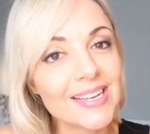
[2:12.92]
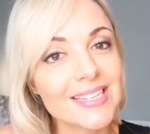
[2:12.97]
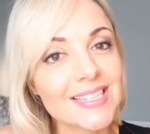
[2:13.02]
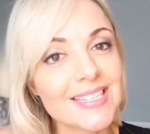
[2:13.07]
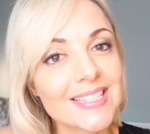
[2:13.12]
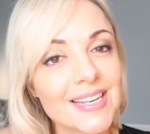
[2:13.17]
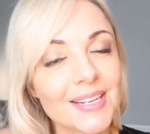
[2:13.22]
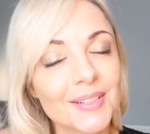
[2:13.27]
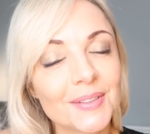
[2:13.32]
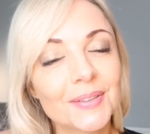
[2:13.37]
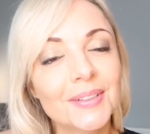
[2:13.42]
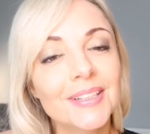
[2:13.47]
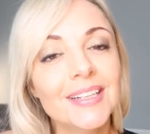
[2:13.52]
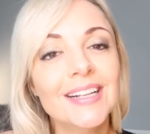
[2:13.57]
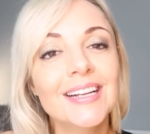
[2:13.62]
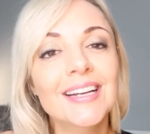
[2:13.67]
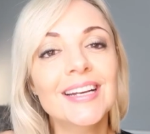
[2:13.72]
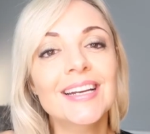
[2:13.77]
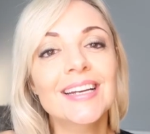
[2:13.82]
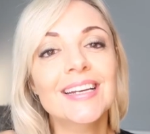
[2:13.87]
So,
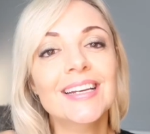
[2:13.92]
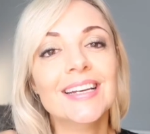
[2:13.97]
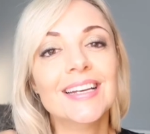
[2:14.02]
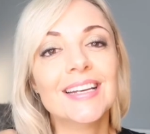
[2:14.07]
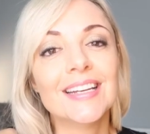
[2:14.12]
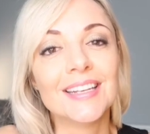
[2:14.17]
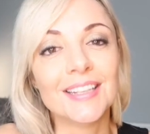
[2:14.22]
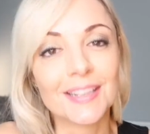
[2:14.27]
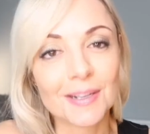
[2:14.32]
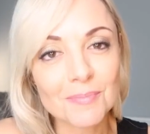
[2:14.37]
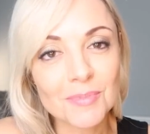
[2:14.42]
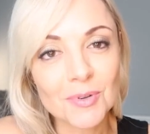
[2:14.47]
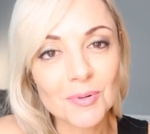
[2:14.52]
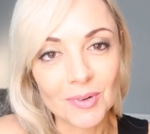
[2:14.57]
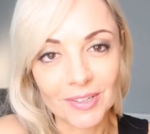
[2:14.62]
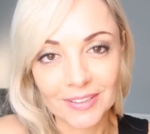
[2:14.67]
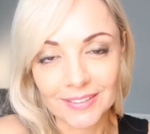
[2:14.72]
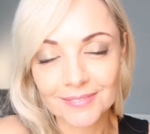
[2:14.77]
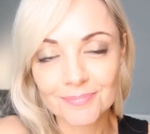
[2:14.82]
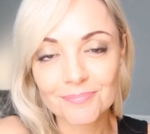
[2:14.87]
number
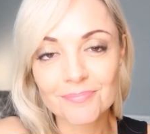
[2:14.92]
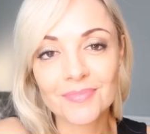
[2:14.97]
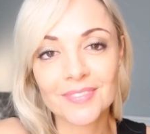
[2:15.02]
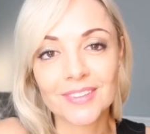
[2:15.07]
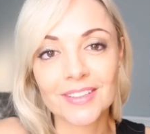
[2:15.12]
one,